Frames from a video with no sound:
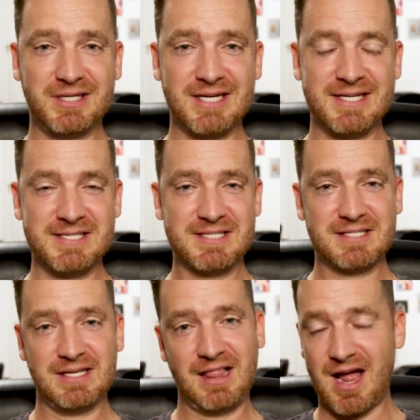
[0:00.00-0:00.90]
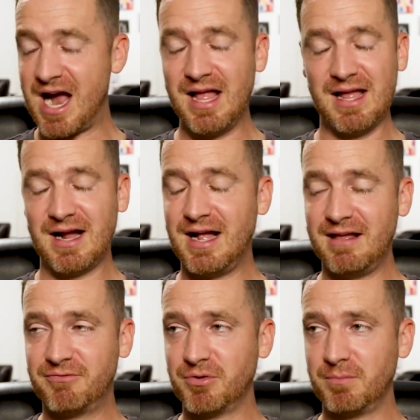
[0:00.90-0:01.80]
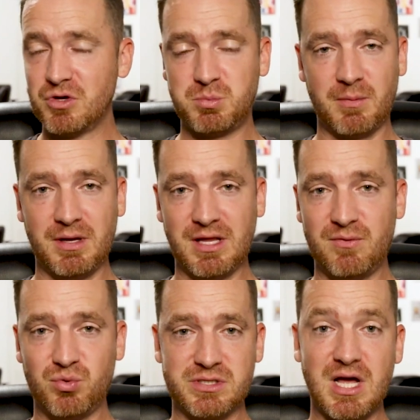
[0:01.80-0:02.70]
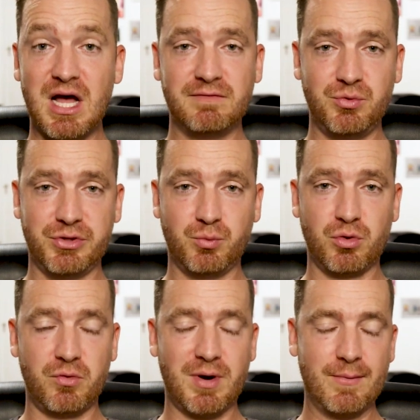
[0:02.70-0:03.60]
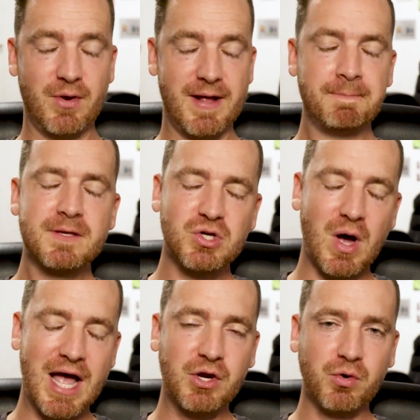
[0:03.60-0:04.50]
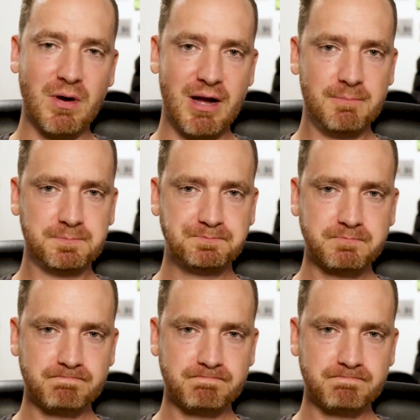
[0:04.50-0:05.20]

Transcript: Because I, I, for the most part of my life, was not viewing the world the right way. So I grew up